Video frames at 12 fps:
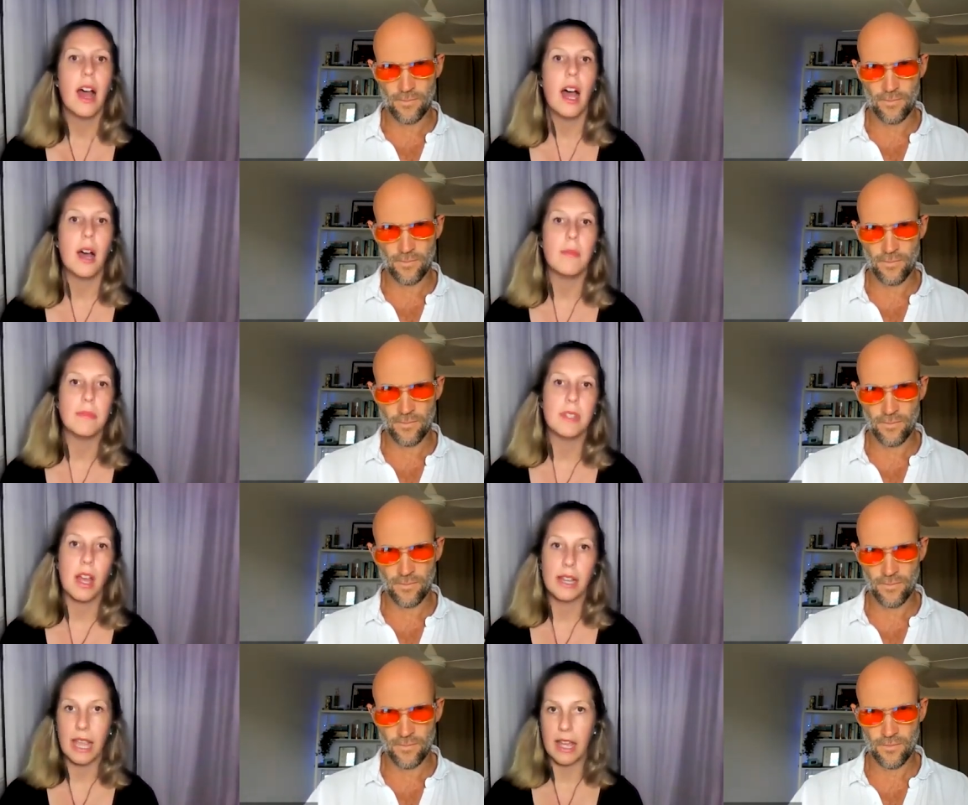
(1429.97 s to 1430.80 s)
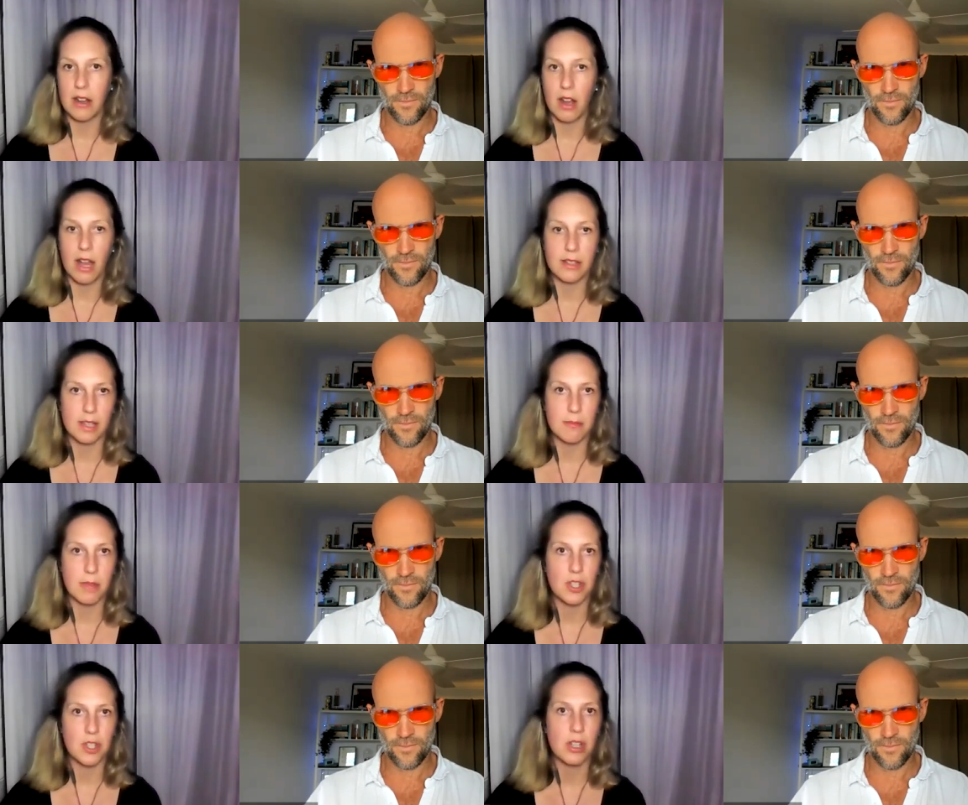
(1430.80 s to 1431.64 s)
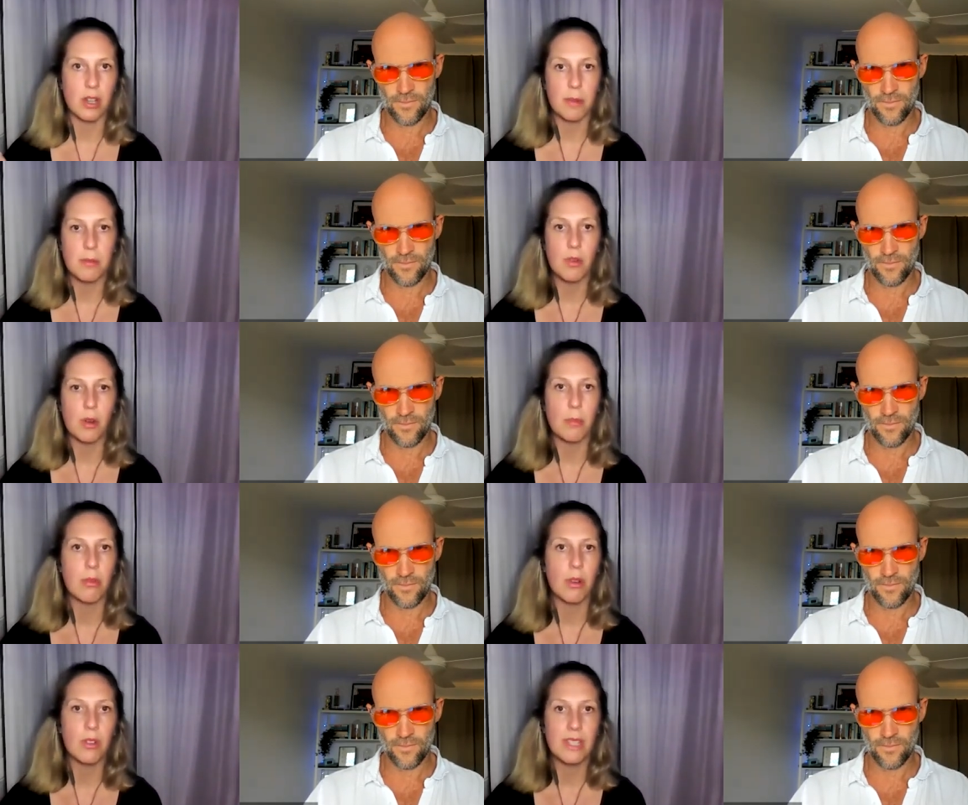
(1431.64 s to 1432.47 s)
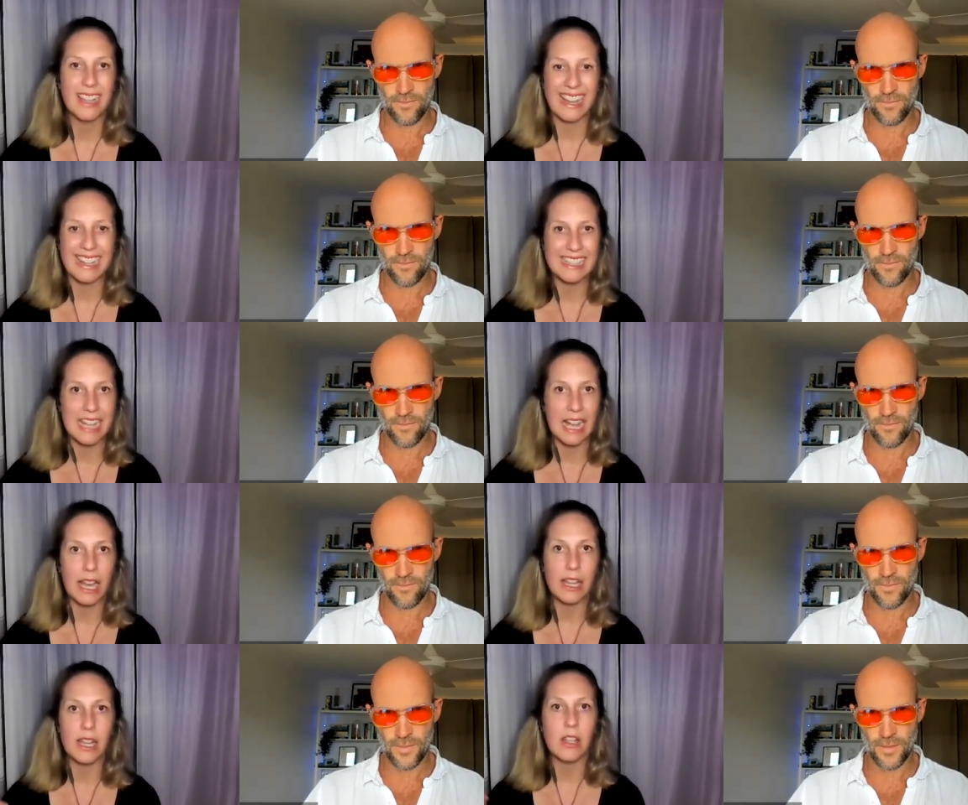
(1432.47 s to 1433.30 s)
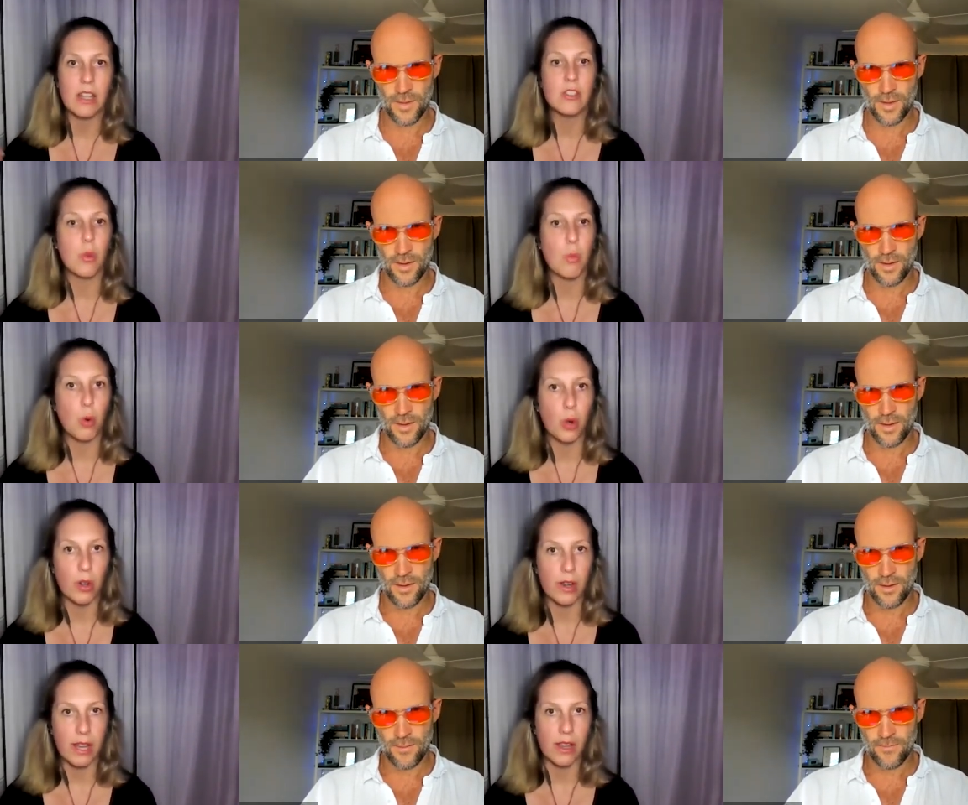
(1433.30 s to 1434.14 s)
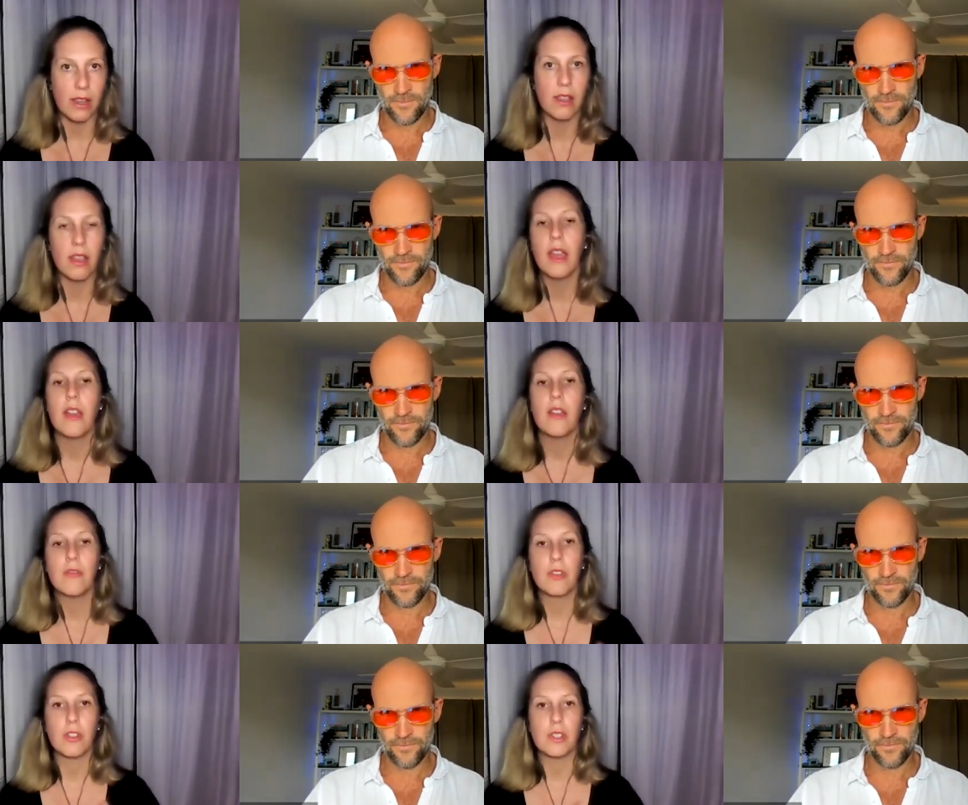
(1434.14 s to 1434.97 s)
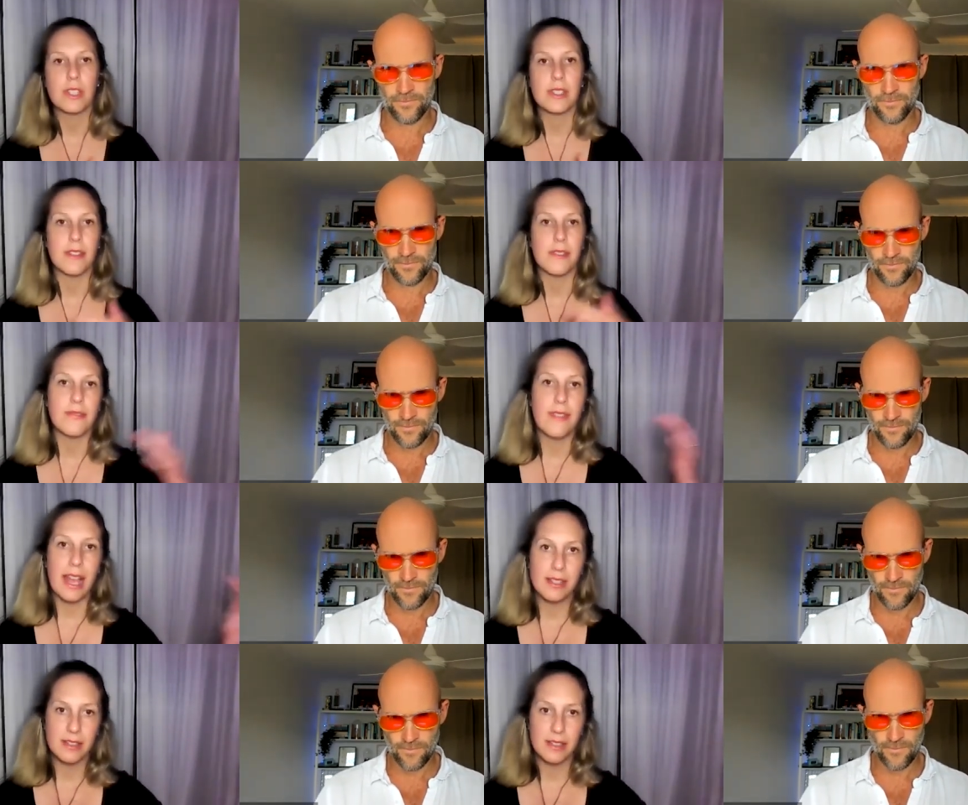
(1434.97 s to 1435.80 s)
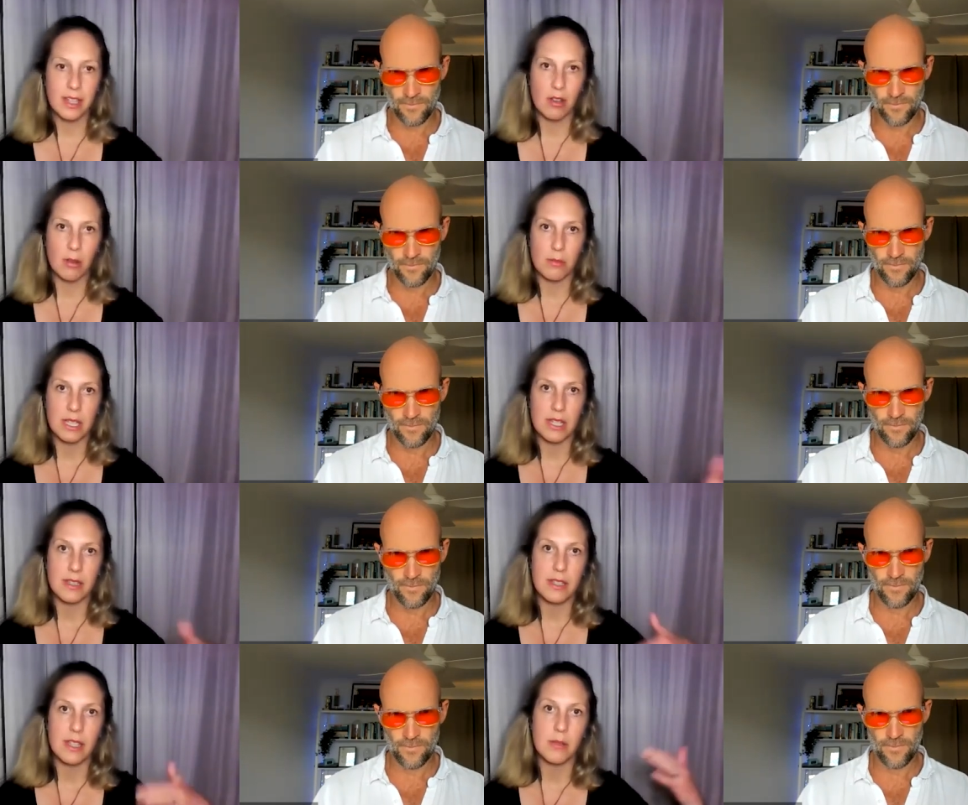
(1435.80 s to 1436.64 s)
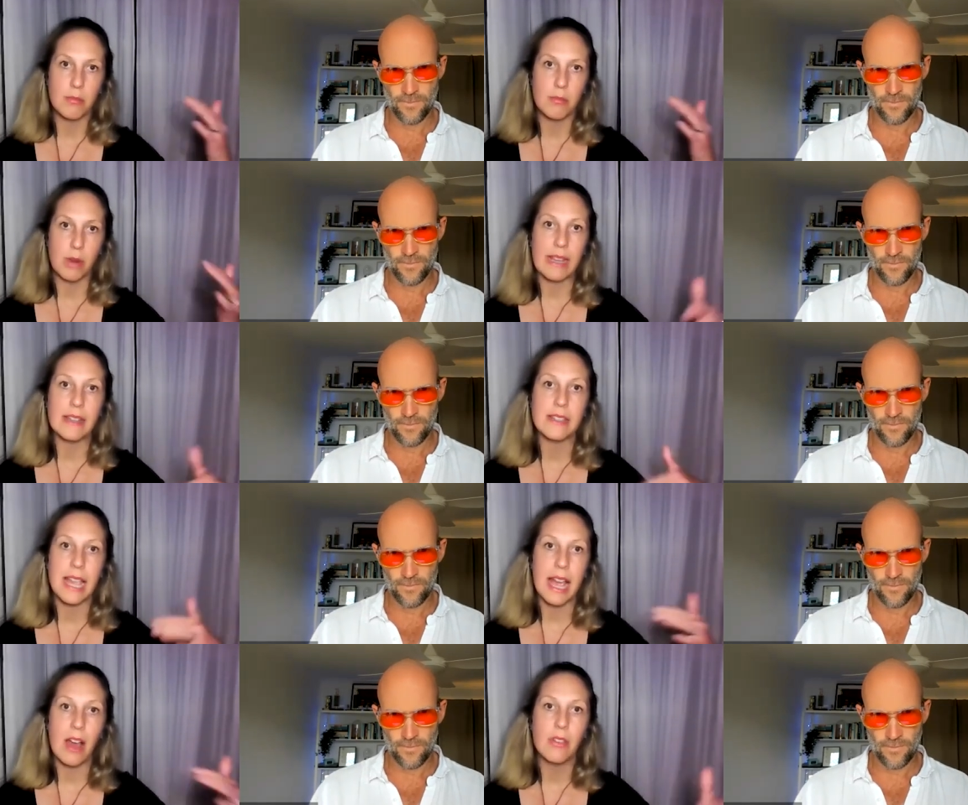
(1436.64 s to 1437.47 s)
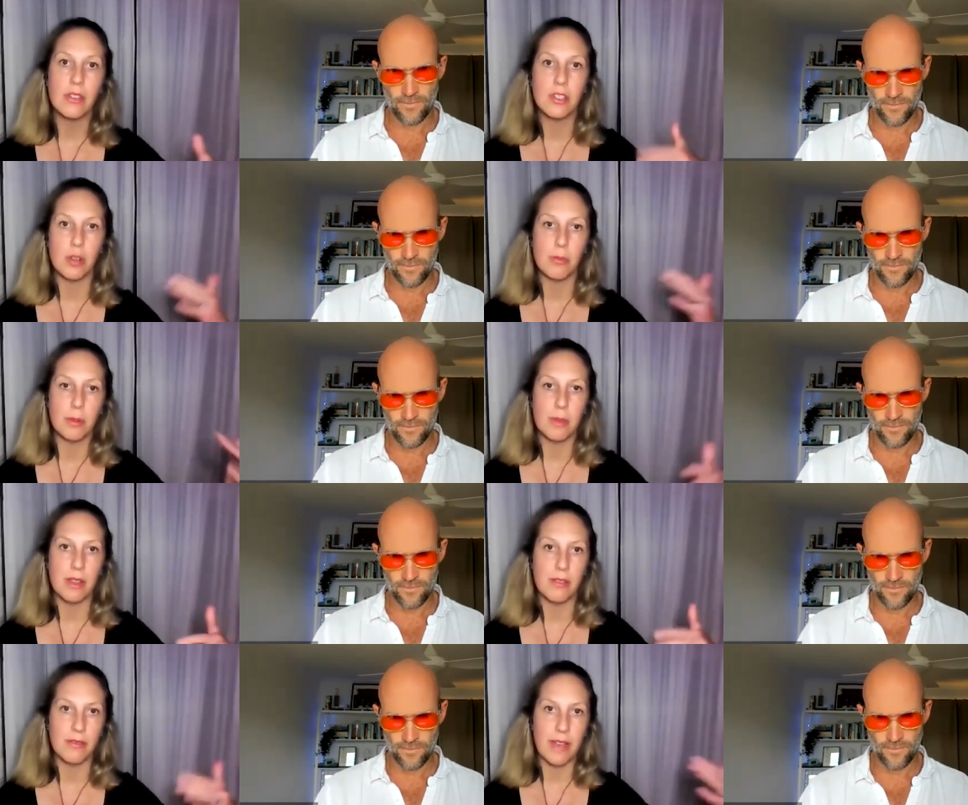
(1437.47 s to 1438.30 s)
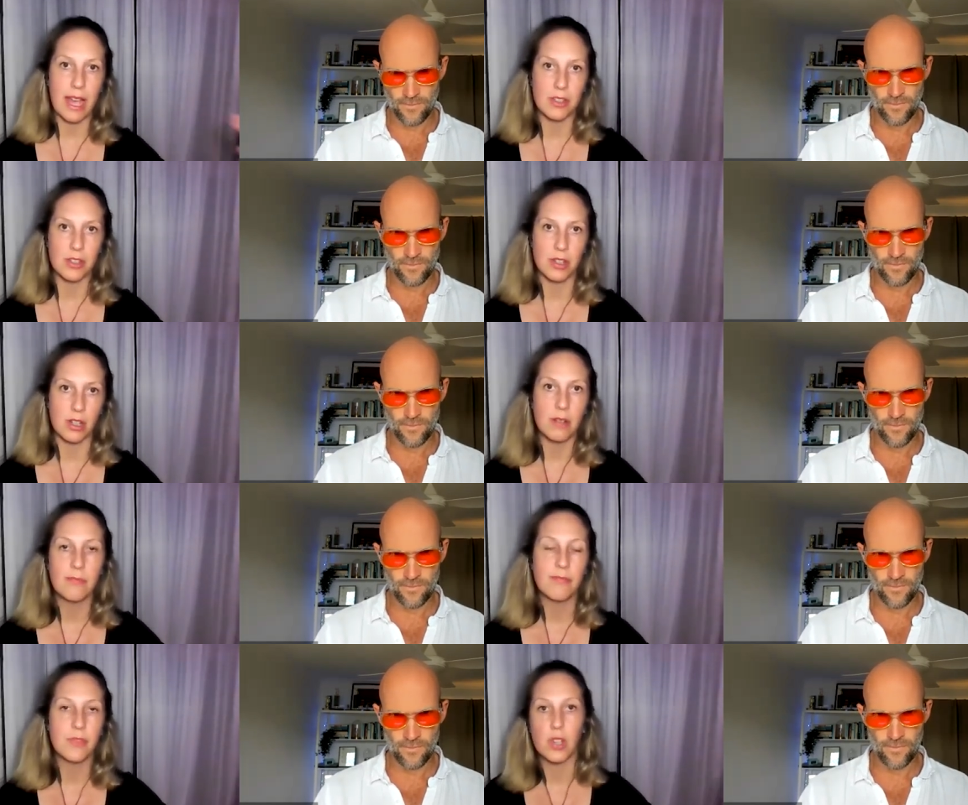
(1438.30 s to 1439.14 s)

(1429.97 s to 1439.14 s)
Speaker 1: um, again, as I mentioned, are going to be more prone to anxiety, to worrying, versus the fast C O M Ts tend to break down the dopamine faster.